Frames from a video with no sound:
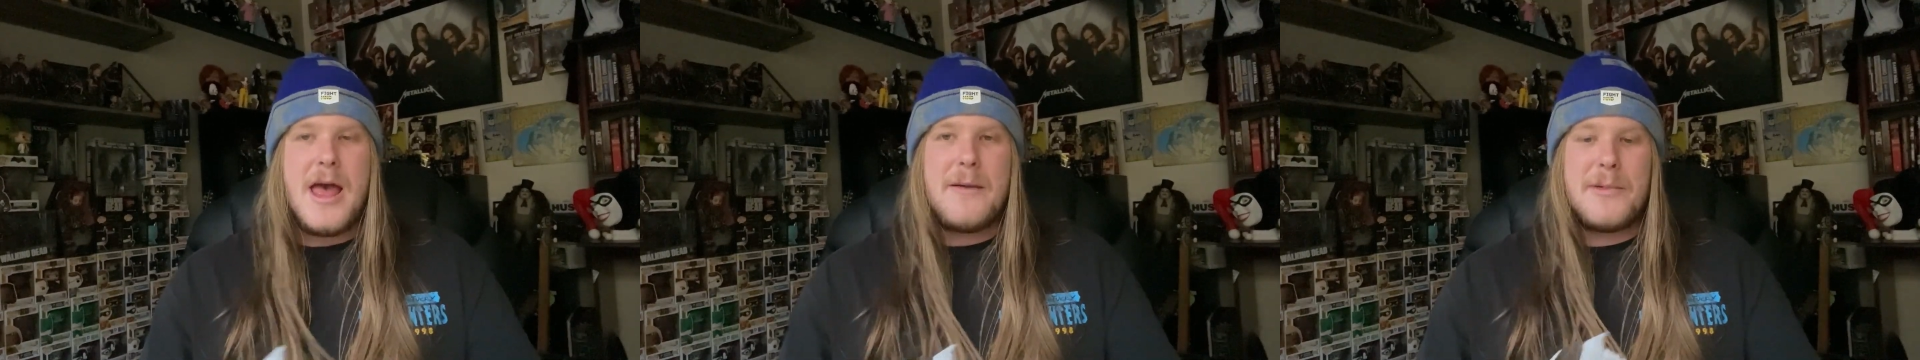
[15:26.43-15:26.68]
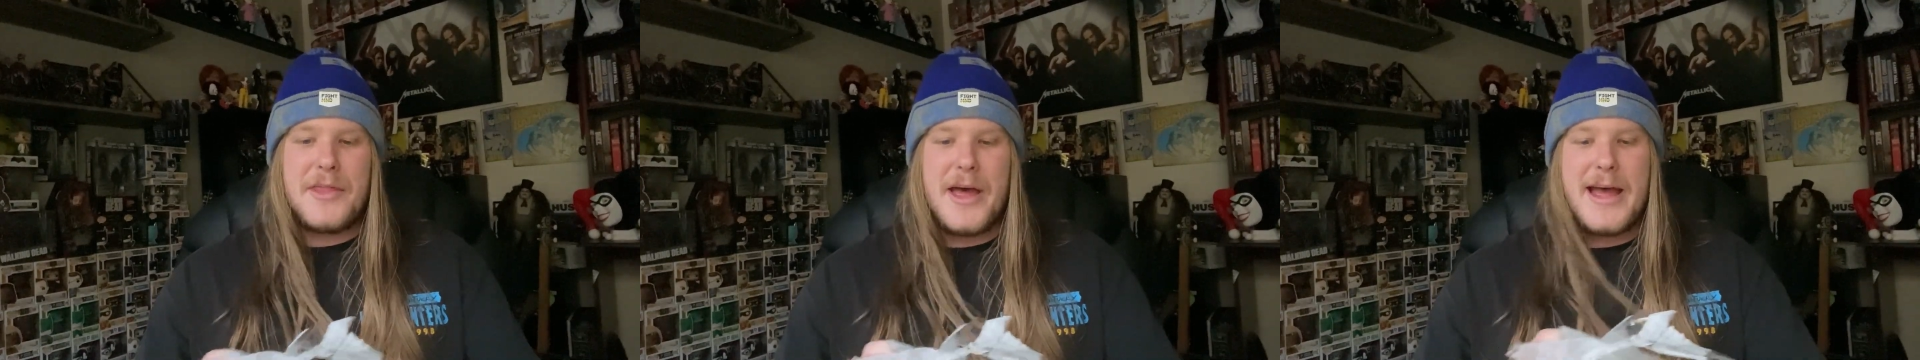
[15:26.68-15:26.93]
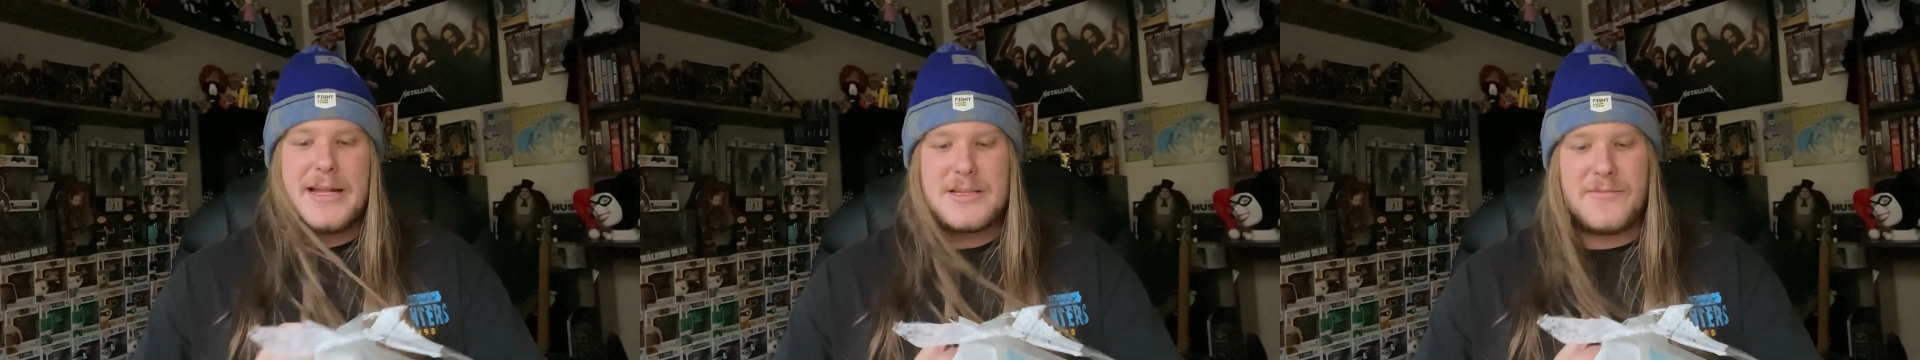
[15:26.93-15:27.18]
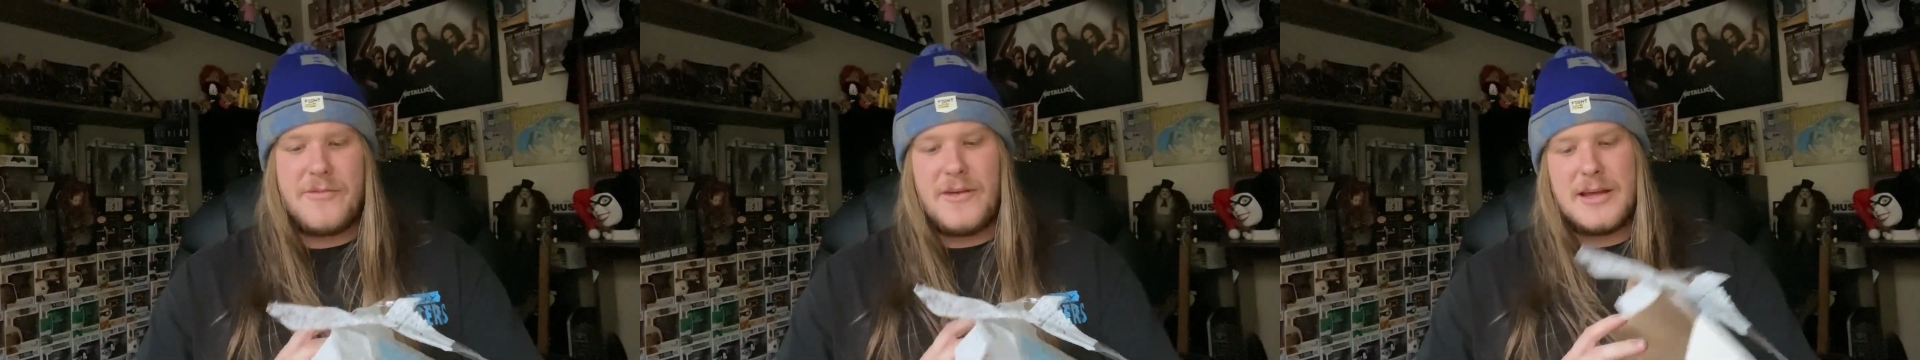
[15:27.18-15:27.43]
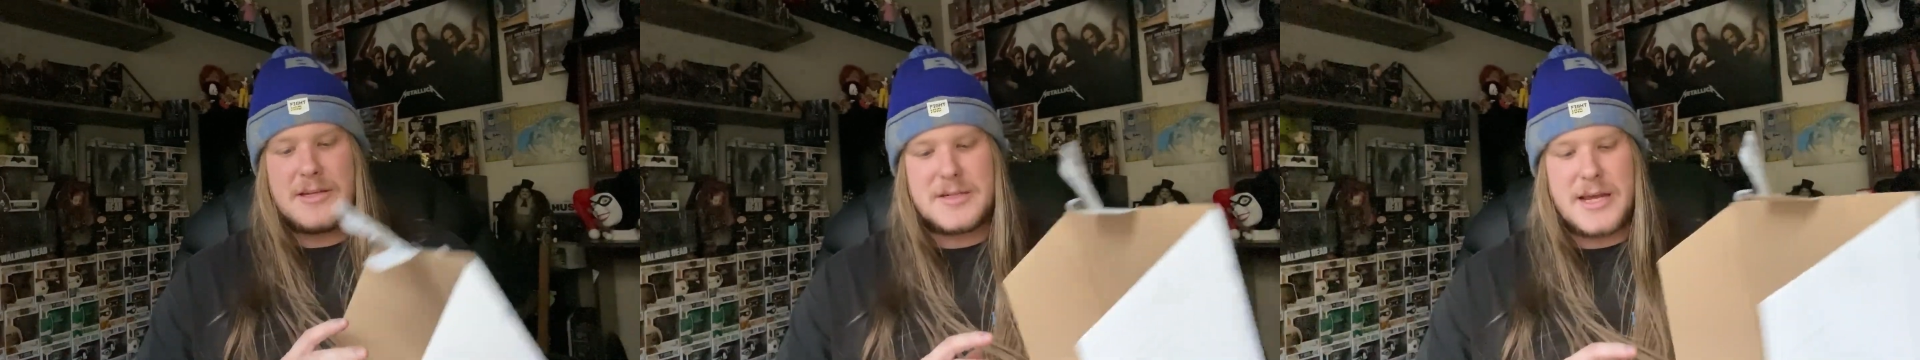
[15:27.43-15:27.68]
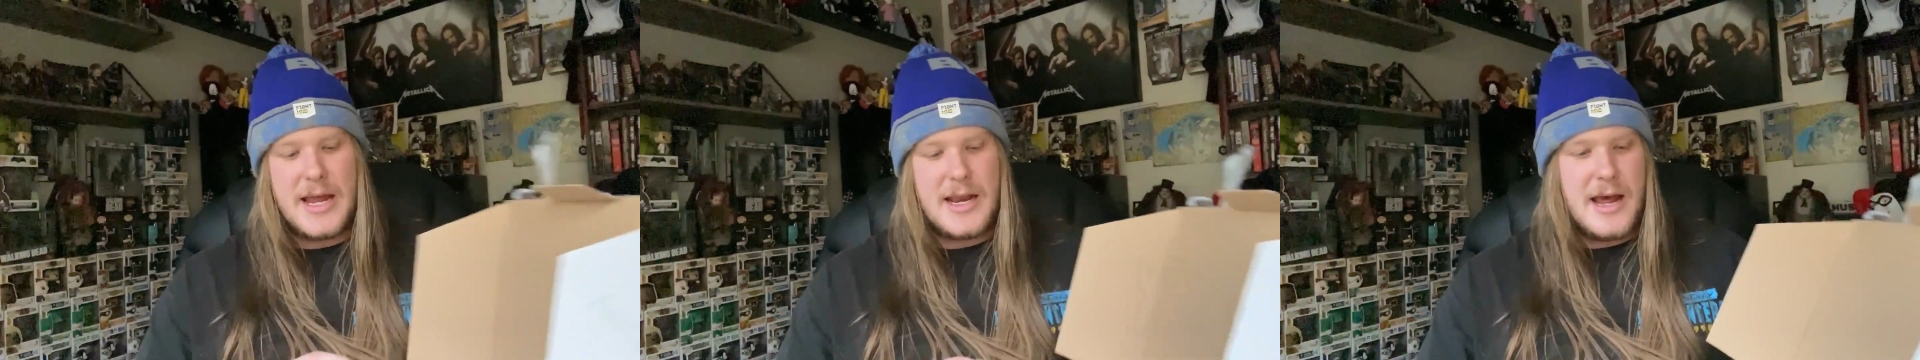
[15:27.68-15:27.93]
But they had some figures
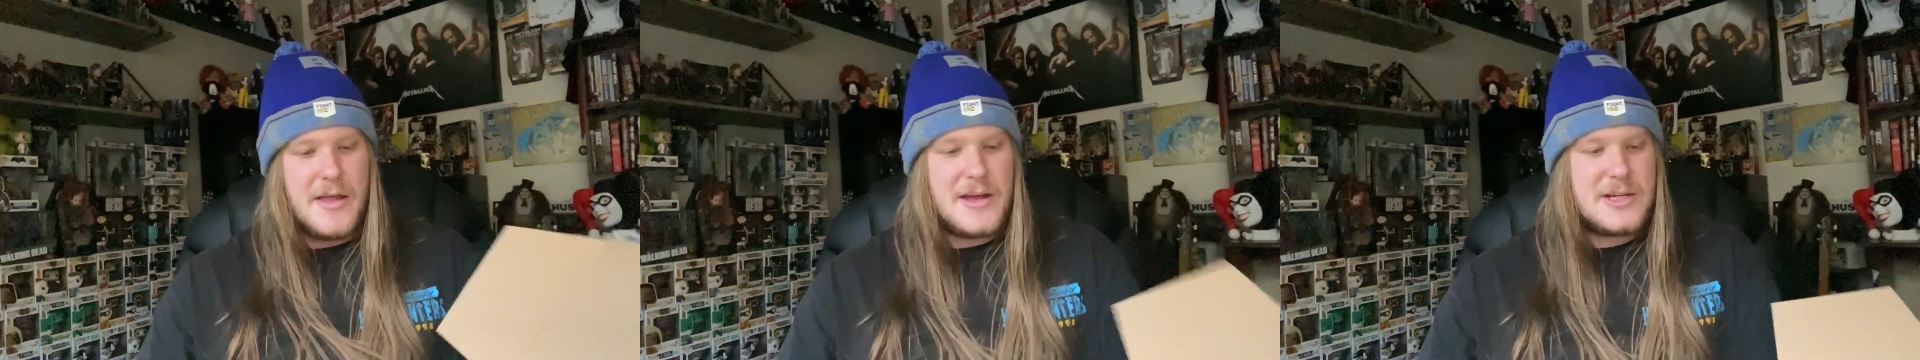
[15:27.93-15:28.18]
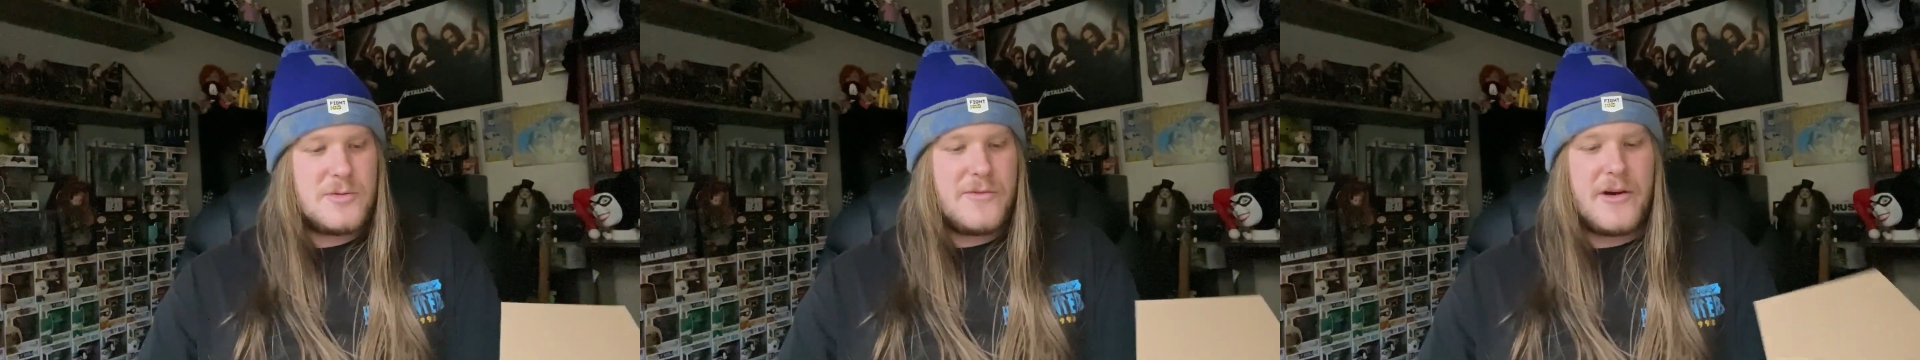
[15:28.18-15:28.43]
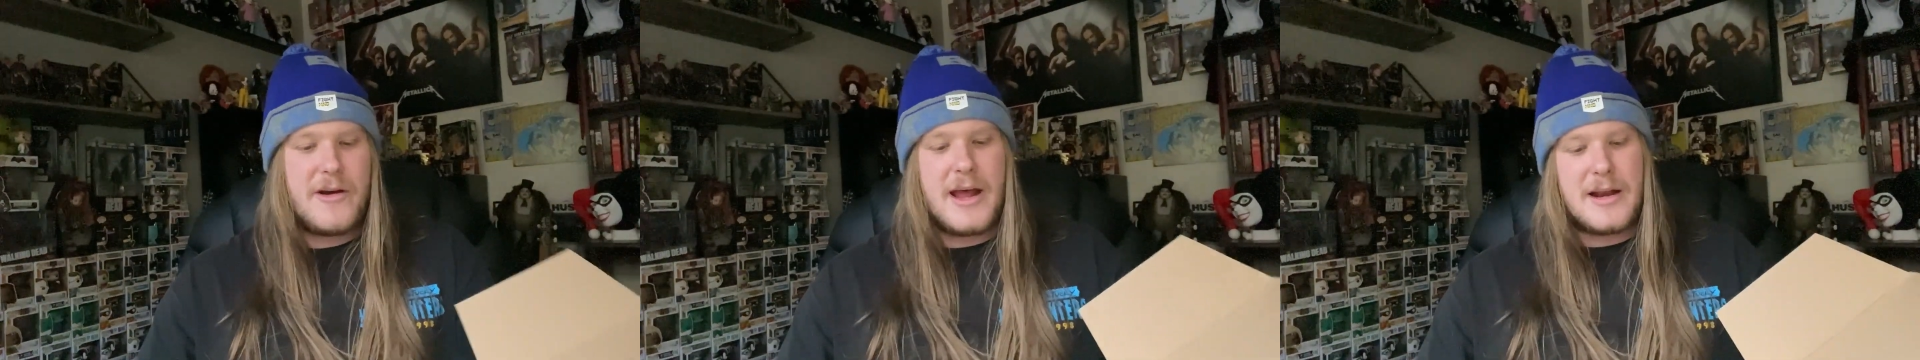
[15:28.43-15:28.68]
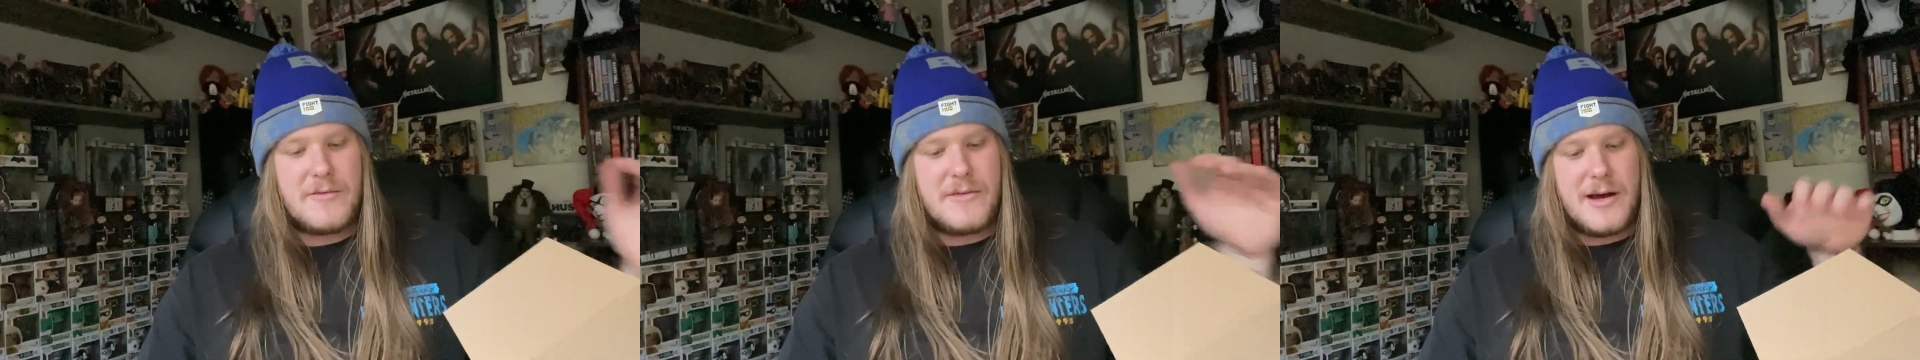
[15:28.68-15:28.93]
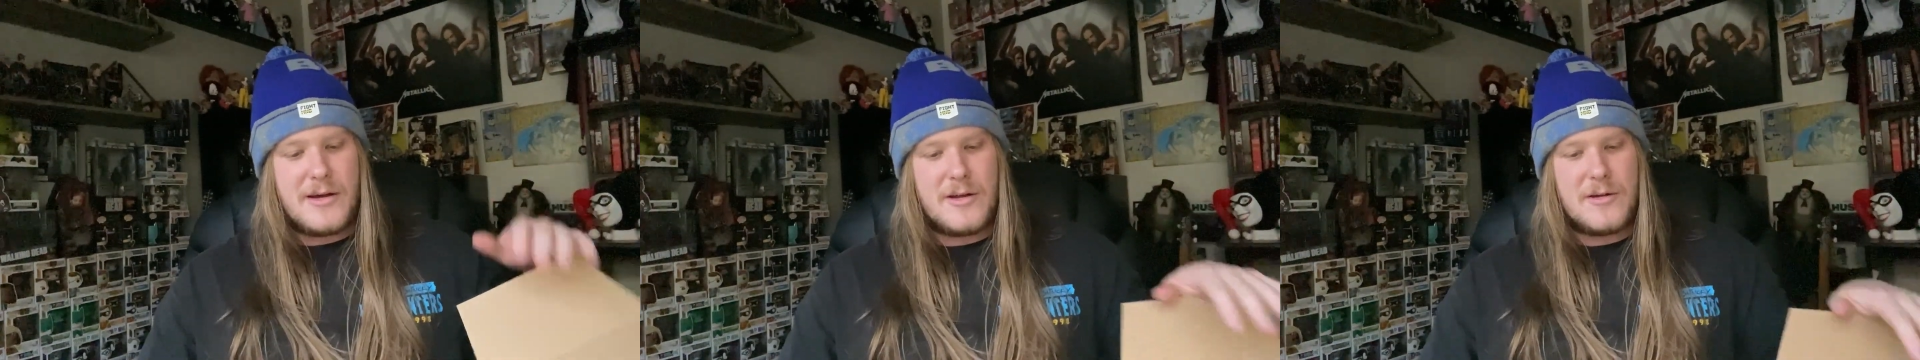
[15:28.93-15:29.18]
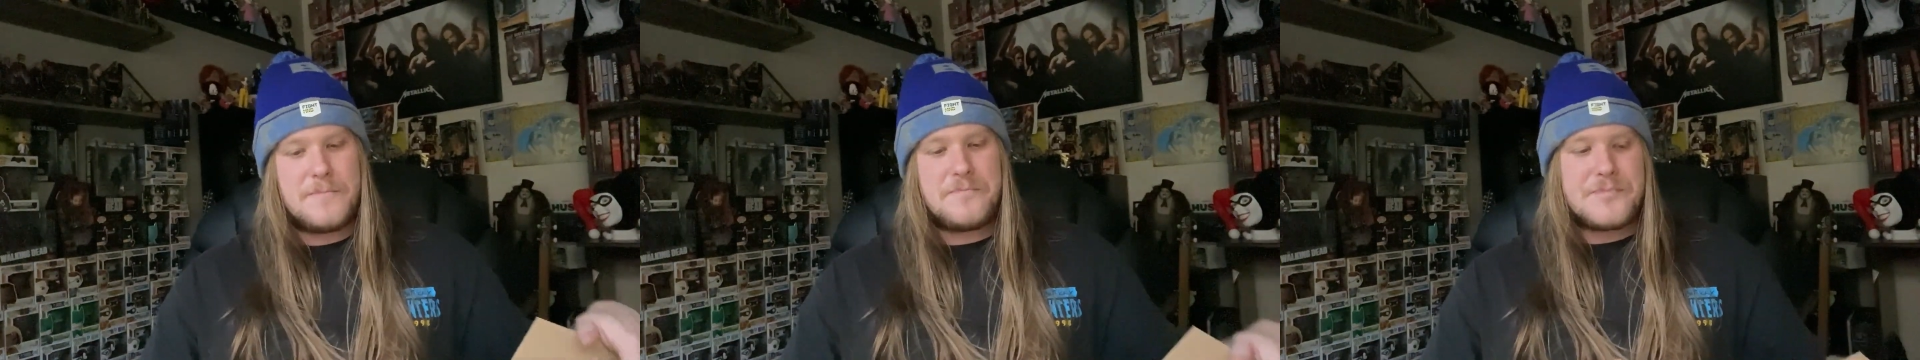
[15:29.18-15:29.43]
there. Now, these were very
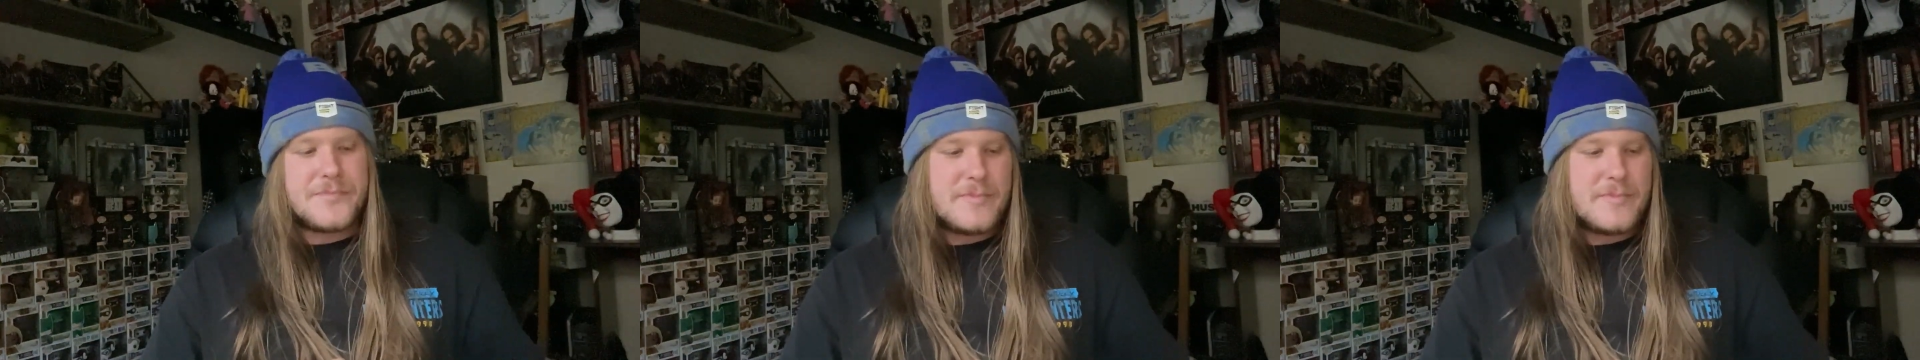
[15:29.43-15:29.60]
undervalued.